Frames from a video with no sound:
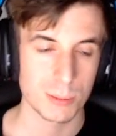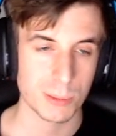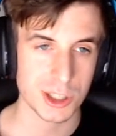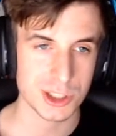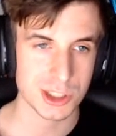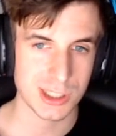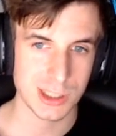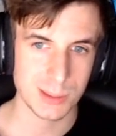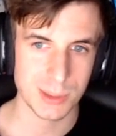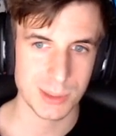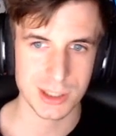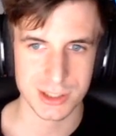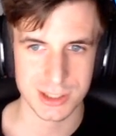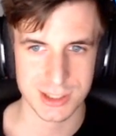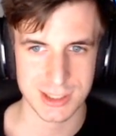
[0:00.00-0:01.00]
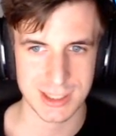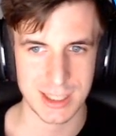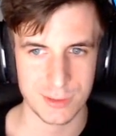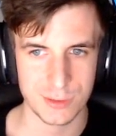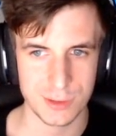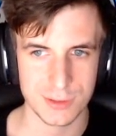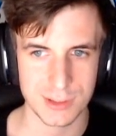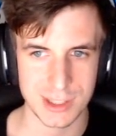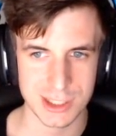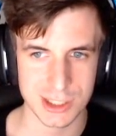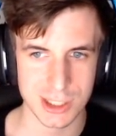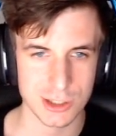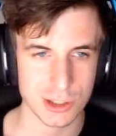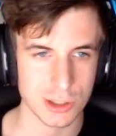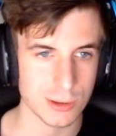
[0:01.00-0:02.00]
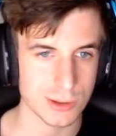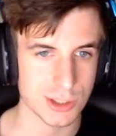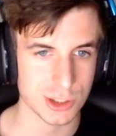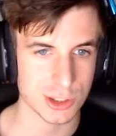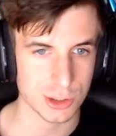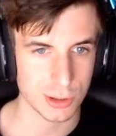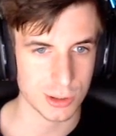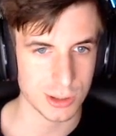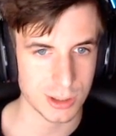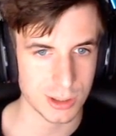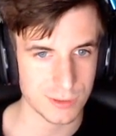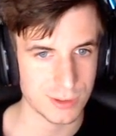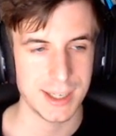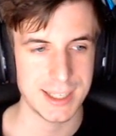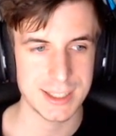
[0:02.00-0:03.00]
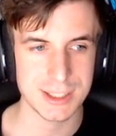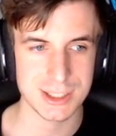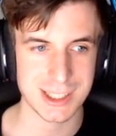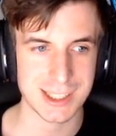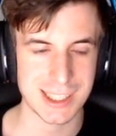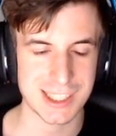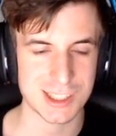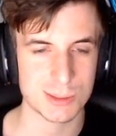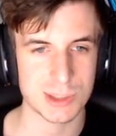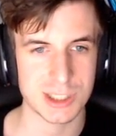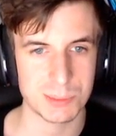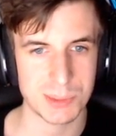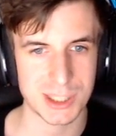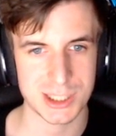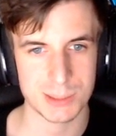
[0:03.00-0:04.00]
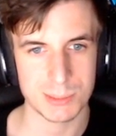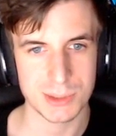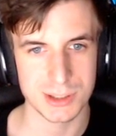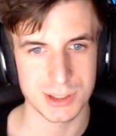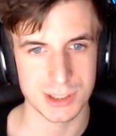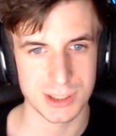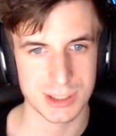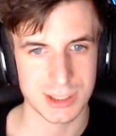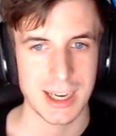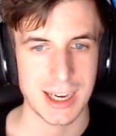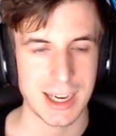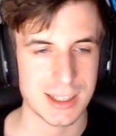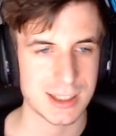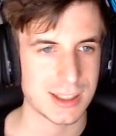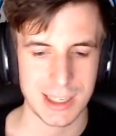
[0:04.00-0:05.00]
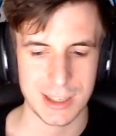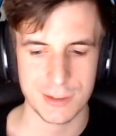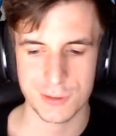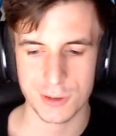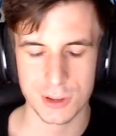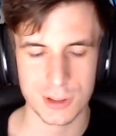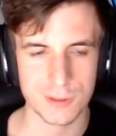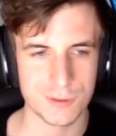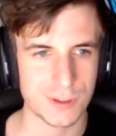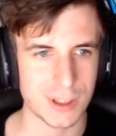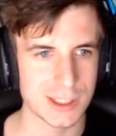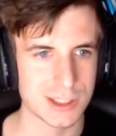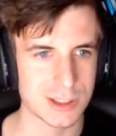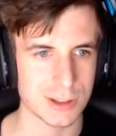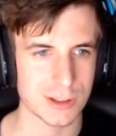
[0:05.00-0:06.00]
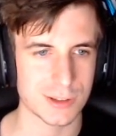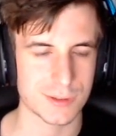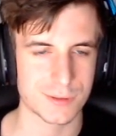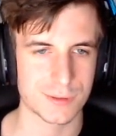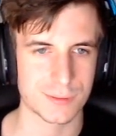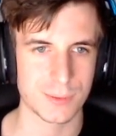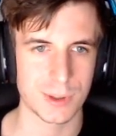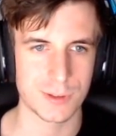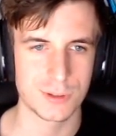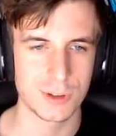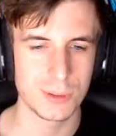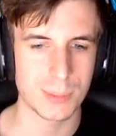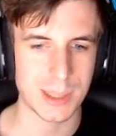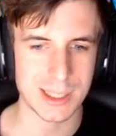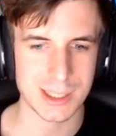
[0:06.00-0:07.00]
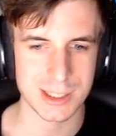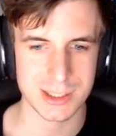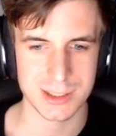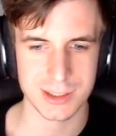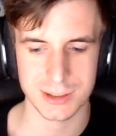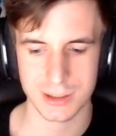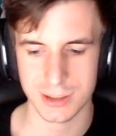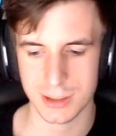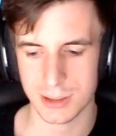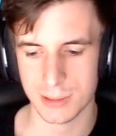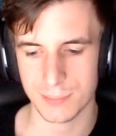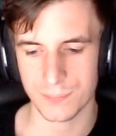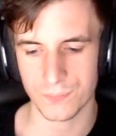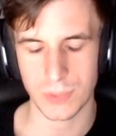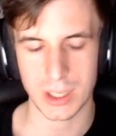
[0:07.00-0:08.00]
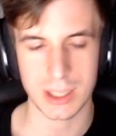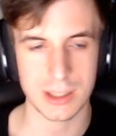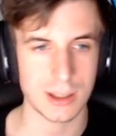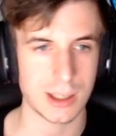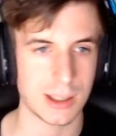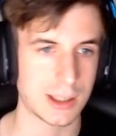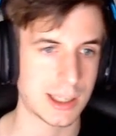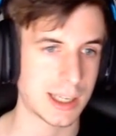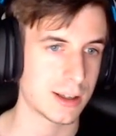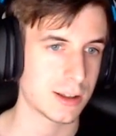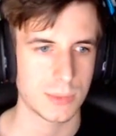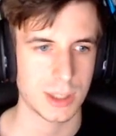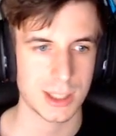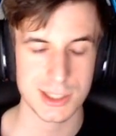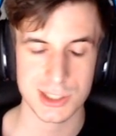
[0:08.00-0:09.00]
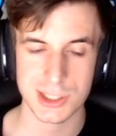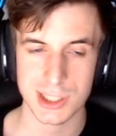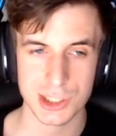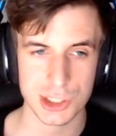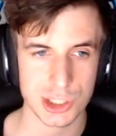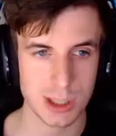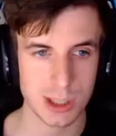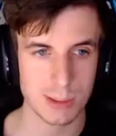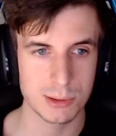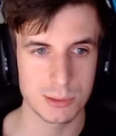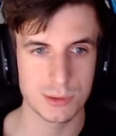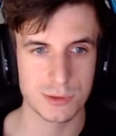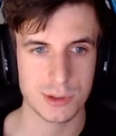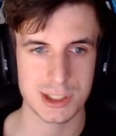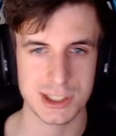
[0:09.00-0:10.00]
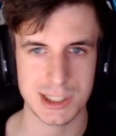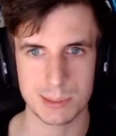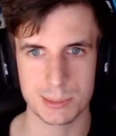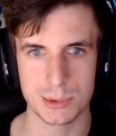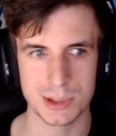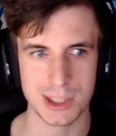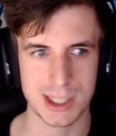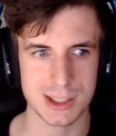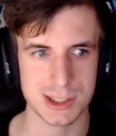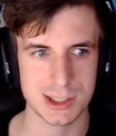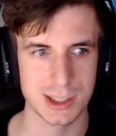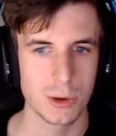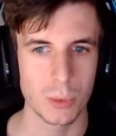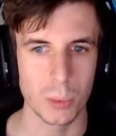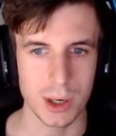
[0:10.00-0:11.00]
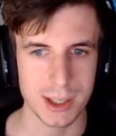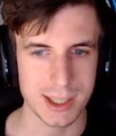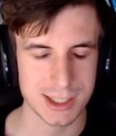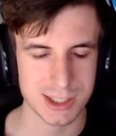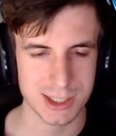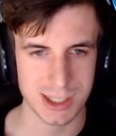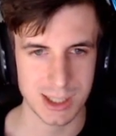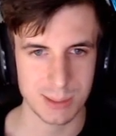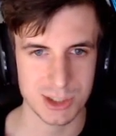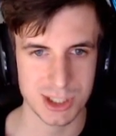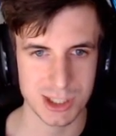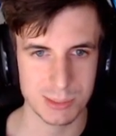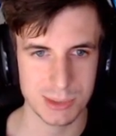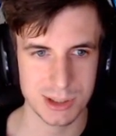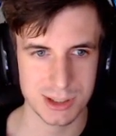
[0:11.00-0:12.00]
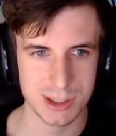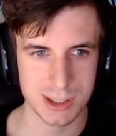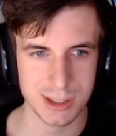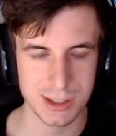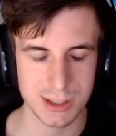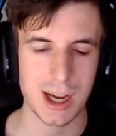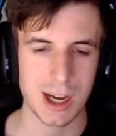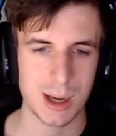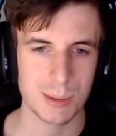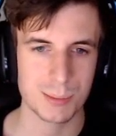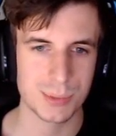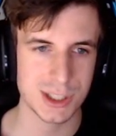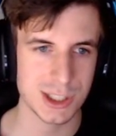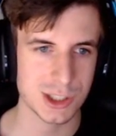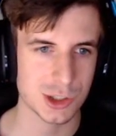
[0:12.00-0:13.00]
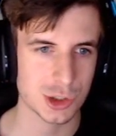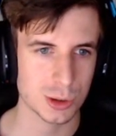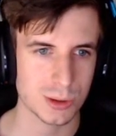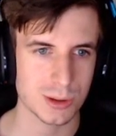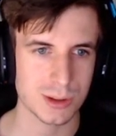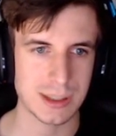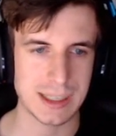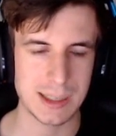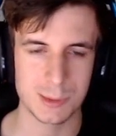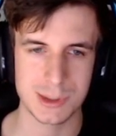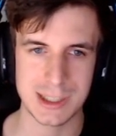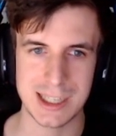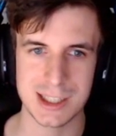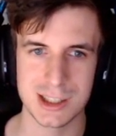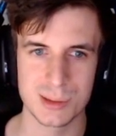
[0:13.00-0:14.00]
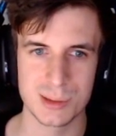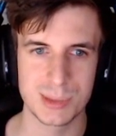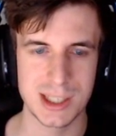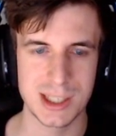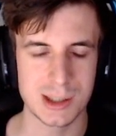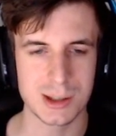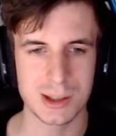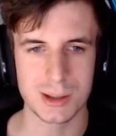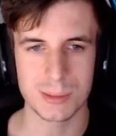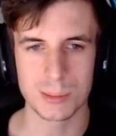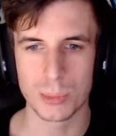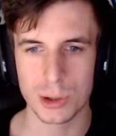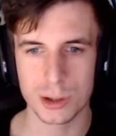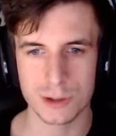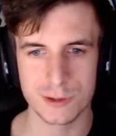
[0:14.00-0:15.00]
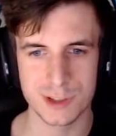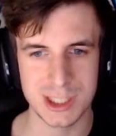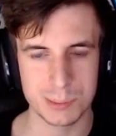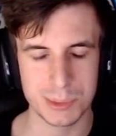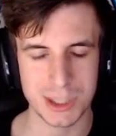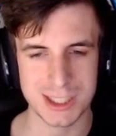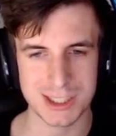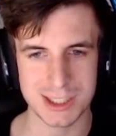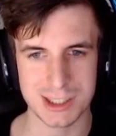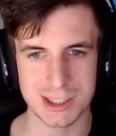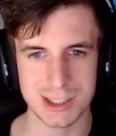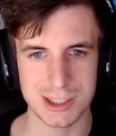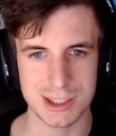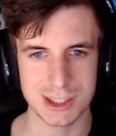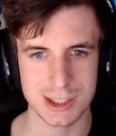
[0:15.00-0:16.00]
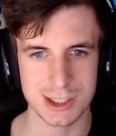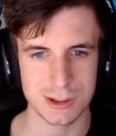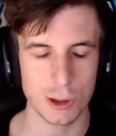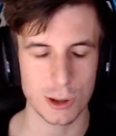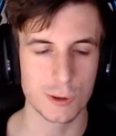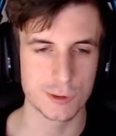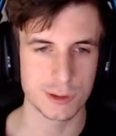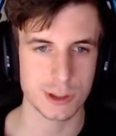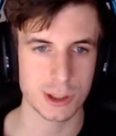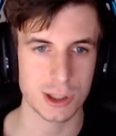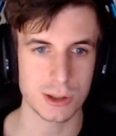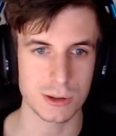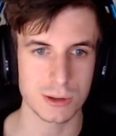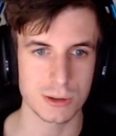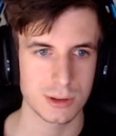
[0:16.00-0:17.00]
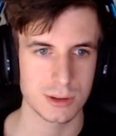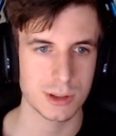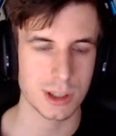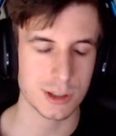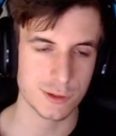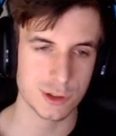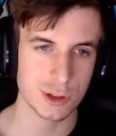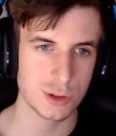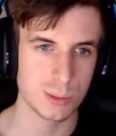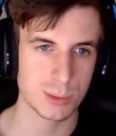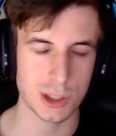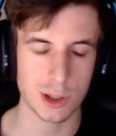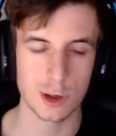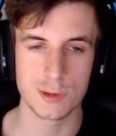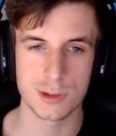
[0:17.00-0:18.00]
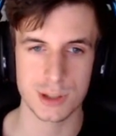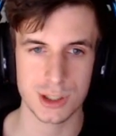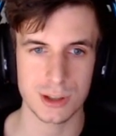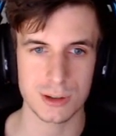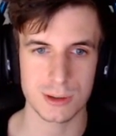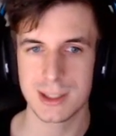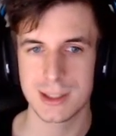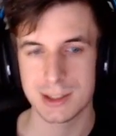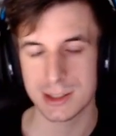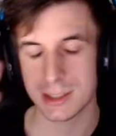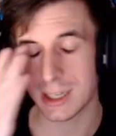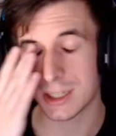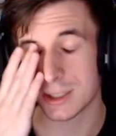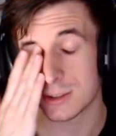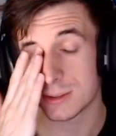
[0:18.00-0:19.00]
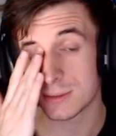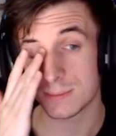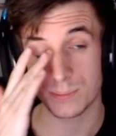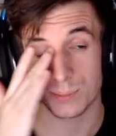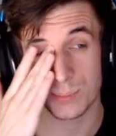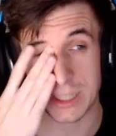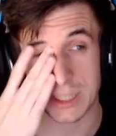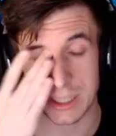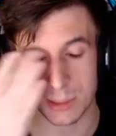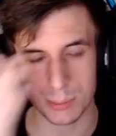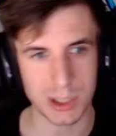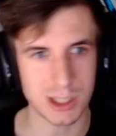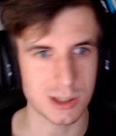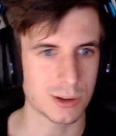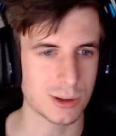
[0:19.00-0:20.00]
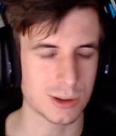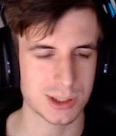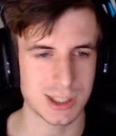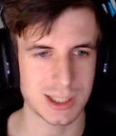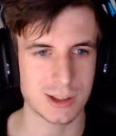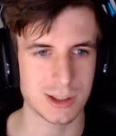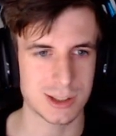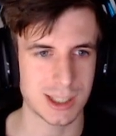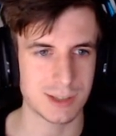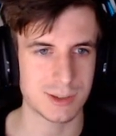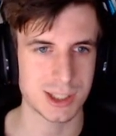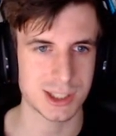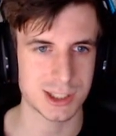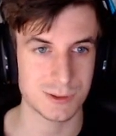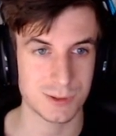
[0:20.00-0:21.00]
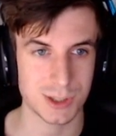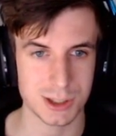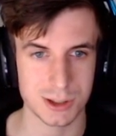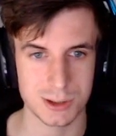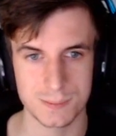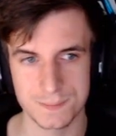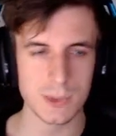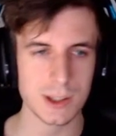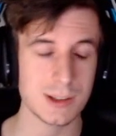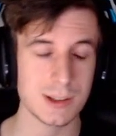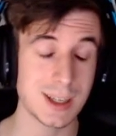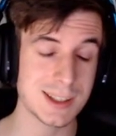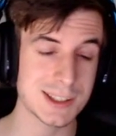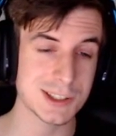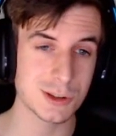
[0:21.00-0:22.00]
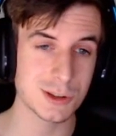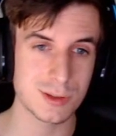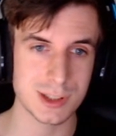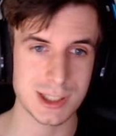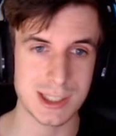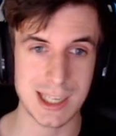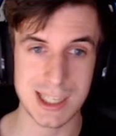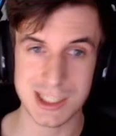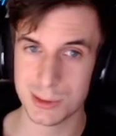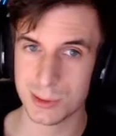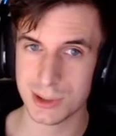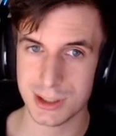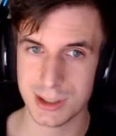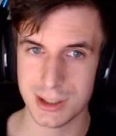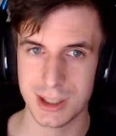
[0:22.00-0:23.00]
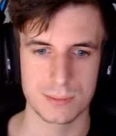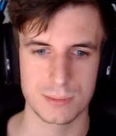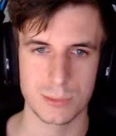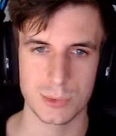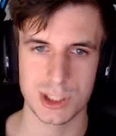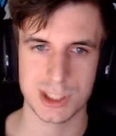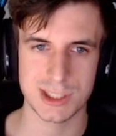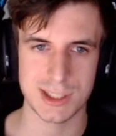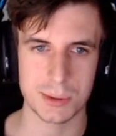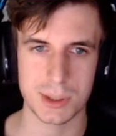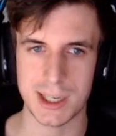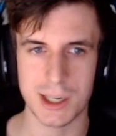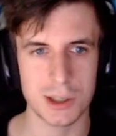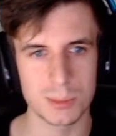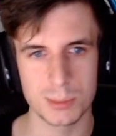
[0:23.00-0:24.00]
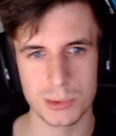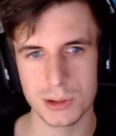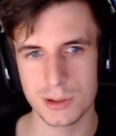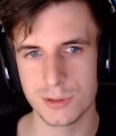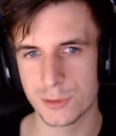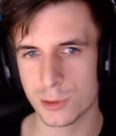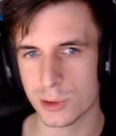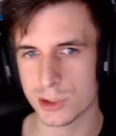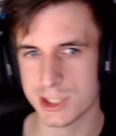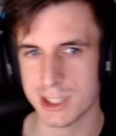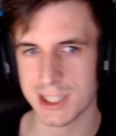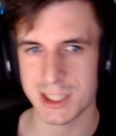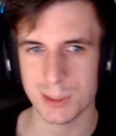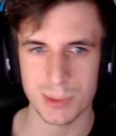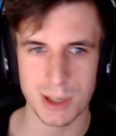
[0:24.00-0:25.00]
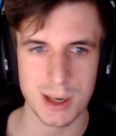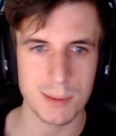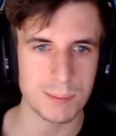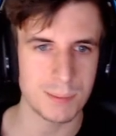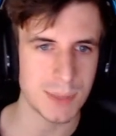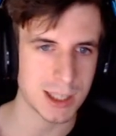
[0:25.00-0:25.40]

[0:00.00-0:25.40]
partially because if these kinds of nodes are strong enough, healers can cast more DPS abilities. And if on a fight of a few minutes, a Restoration Shaman would, for example, cast 1 extra damaging ability, I'm pretty sure it would end up being more of a DPS increase overall, not for you, but overall, than picking Pelagos and not having this effect. Now let's go over the last one, which is our Owlboy, Forge Light Prime